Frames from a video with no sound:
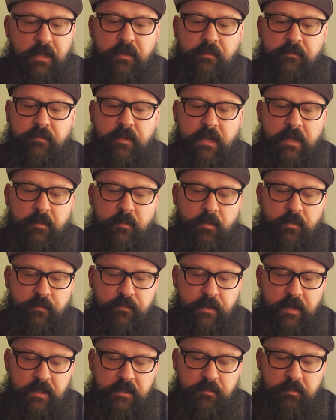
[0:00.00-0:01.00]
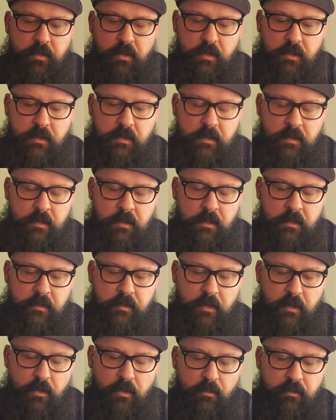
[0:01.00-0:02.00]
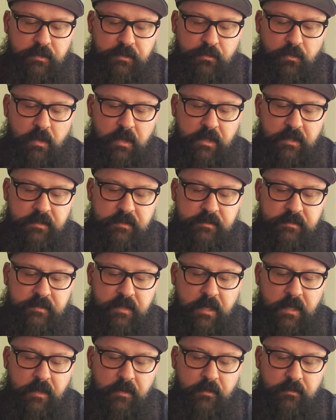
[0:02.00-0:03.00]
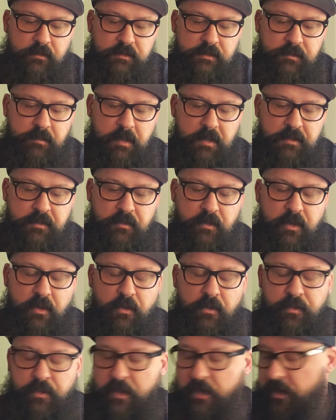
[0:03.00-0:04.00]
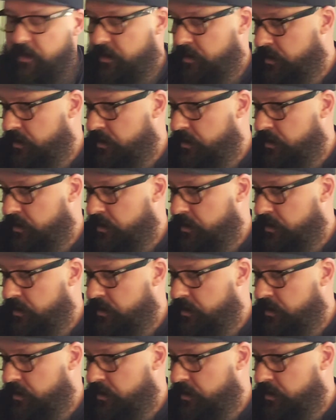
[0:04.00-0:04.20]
you can find them on Facebook. They're always running sales, especially on the